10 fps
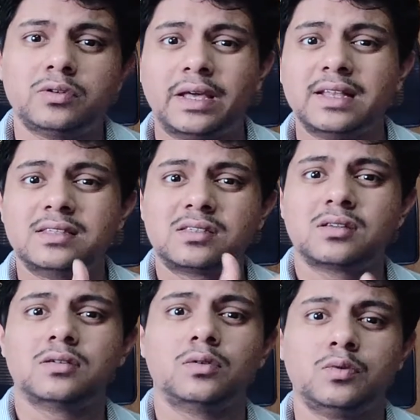dense
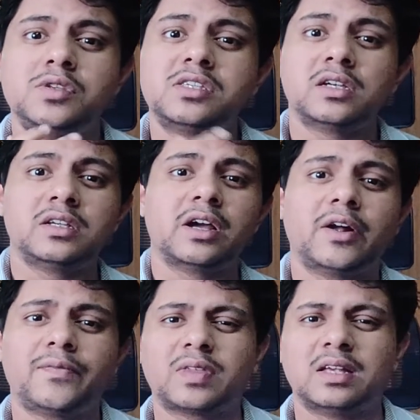
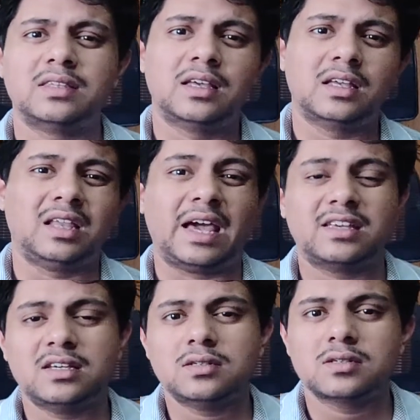Wisteria and they
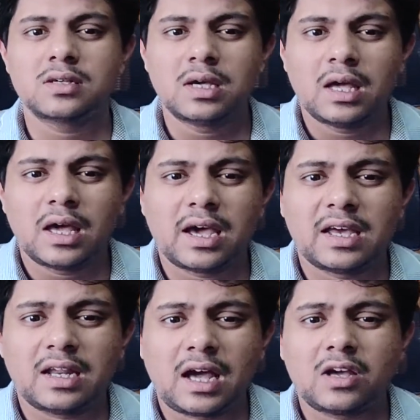like it.
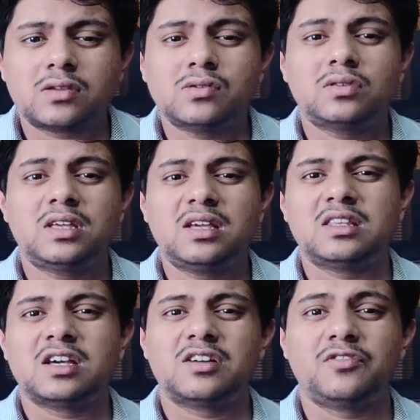And I also think
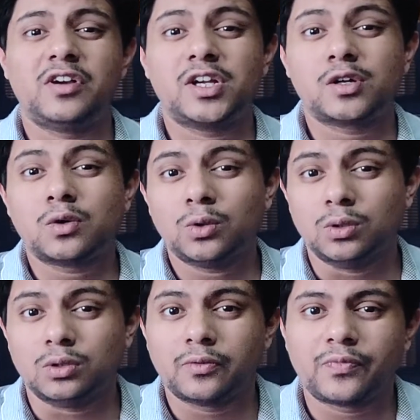they are very
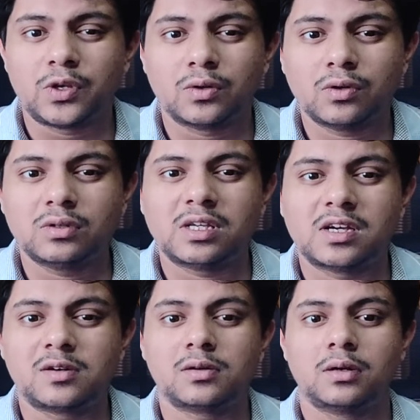cool,
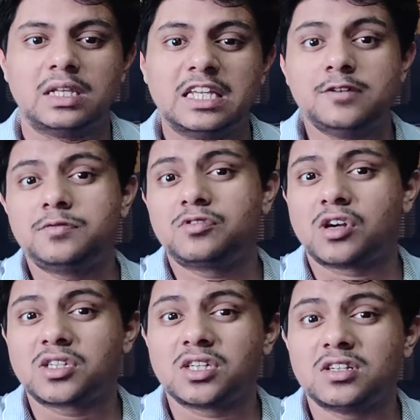their leaf
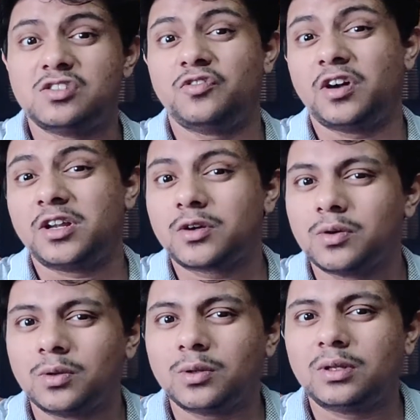structure is very
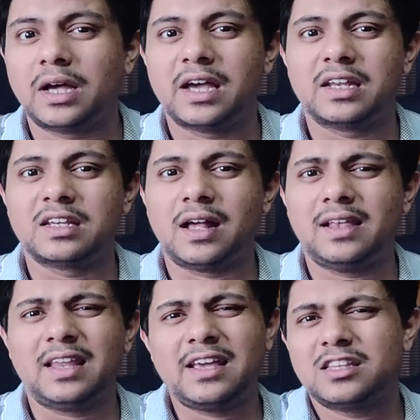cool and I
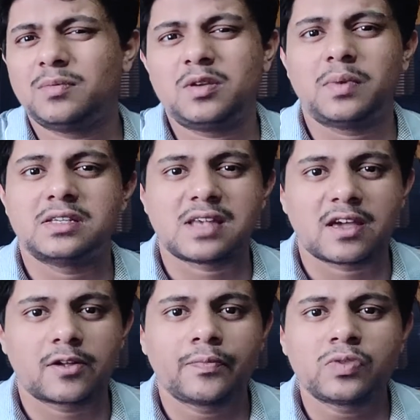like them in my
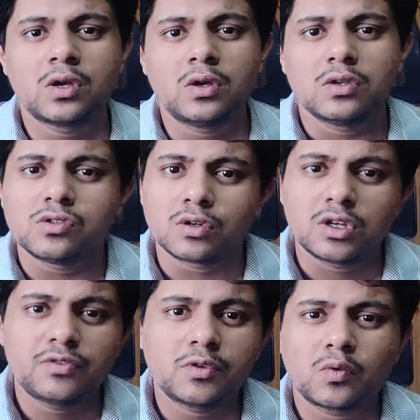tank. So
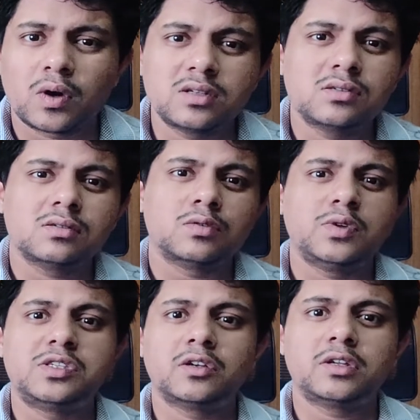if you want a
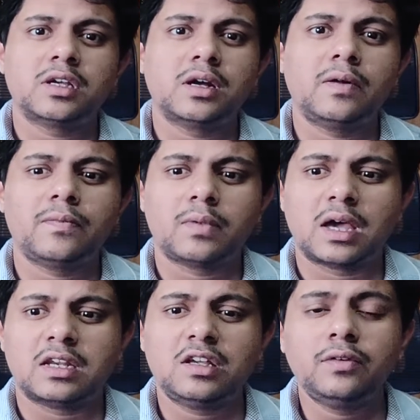Wisteria,
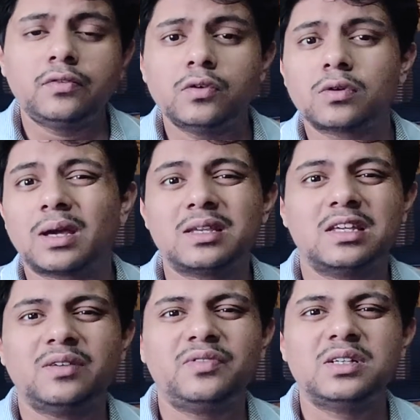and if you can
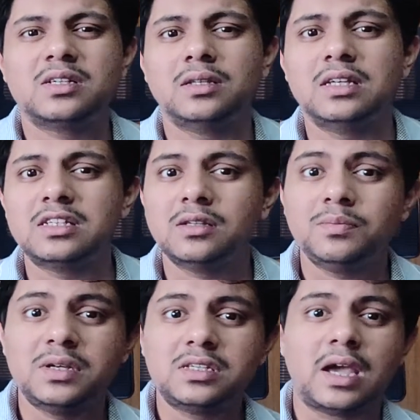give it a little
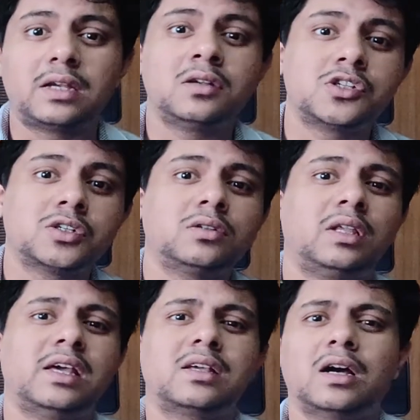bit attention,
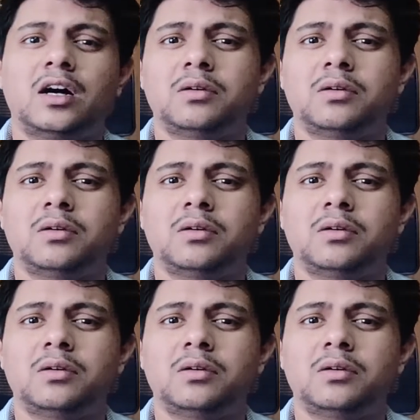like